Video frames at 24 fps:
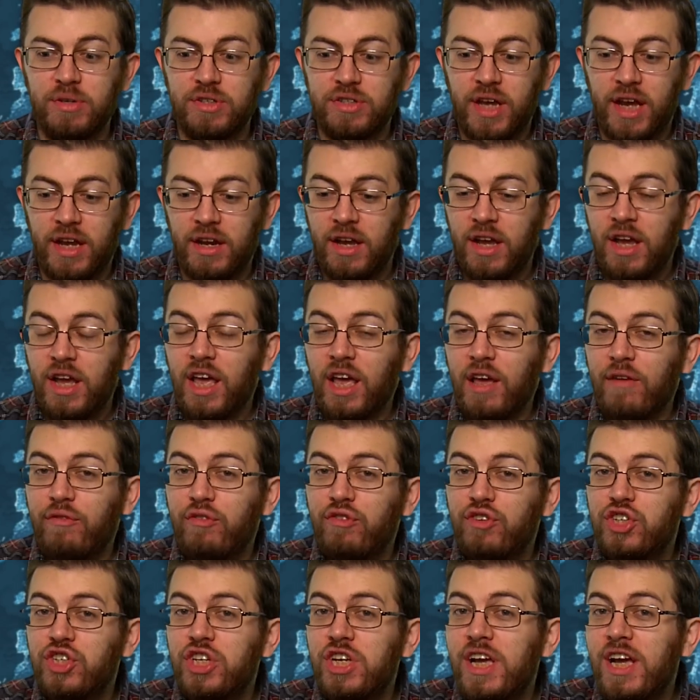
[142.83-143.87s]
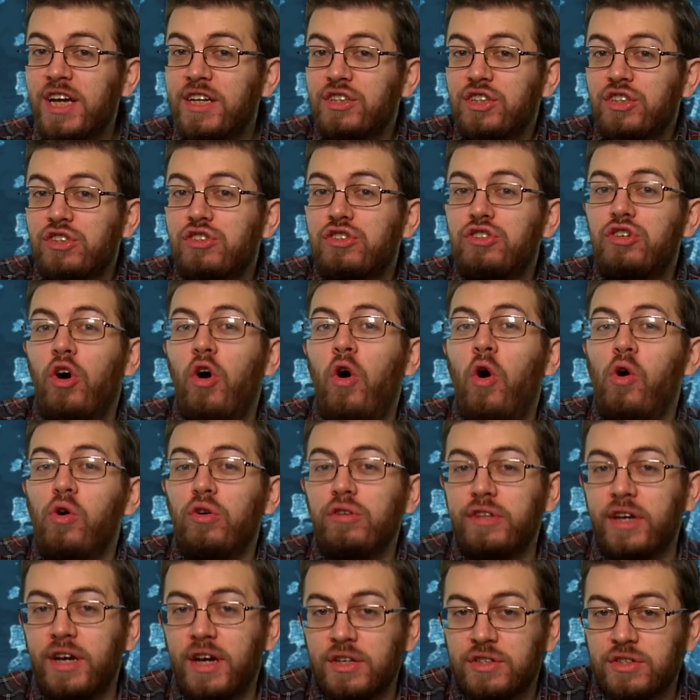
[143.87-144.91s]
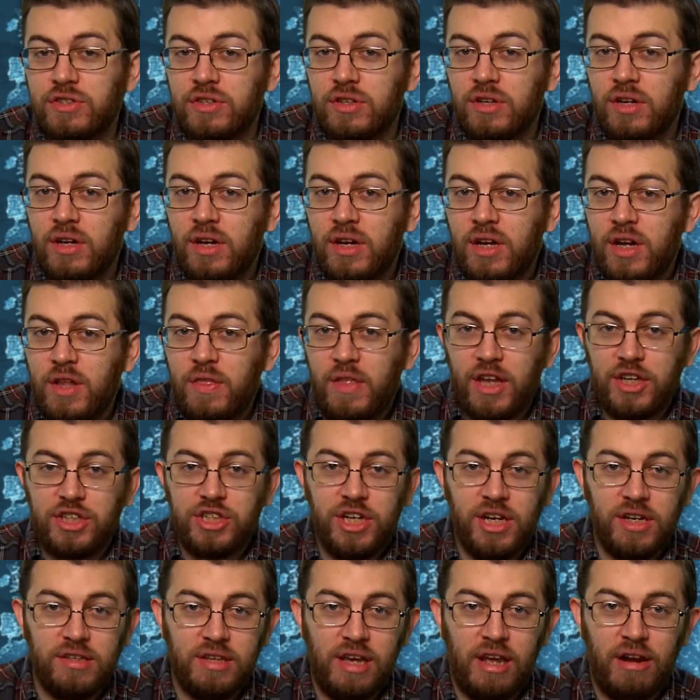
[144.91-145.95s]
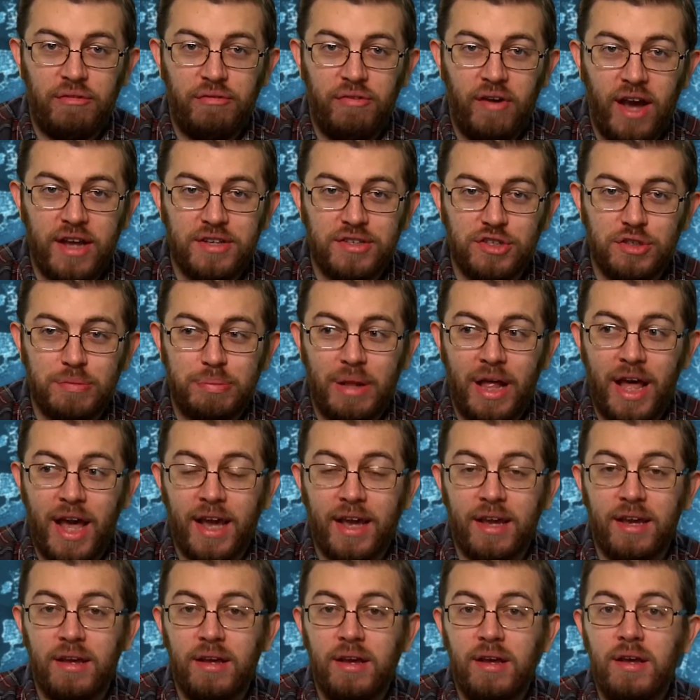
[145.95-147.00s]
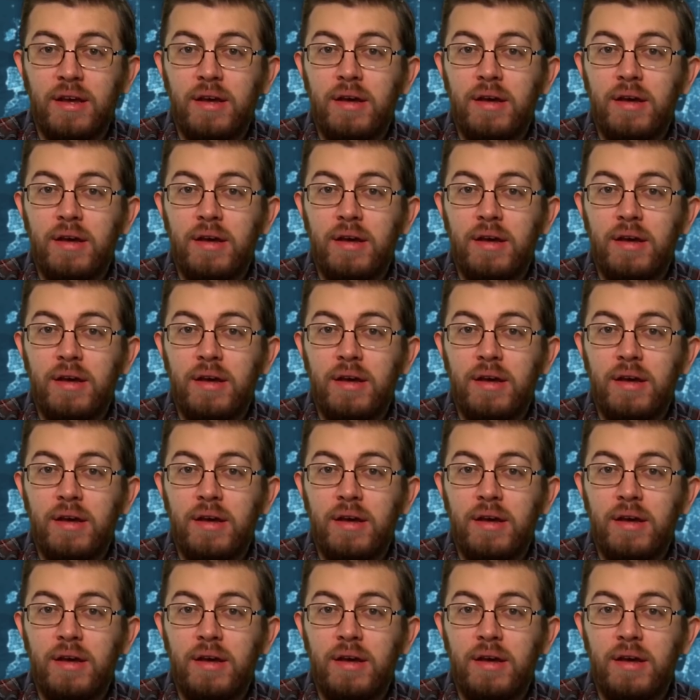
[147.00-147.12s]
is that if she had just told us that she identifies as black,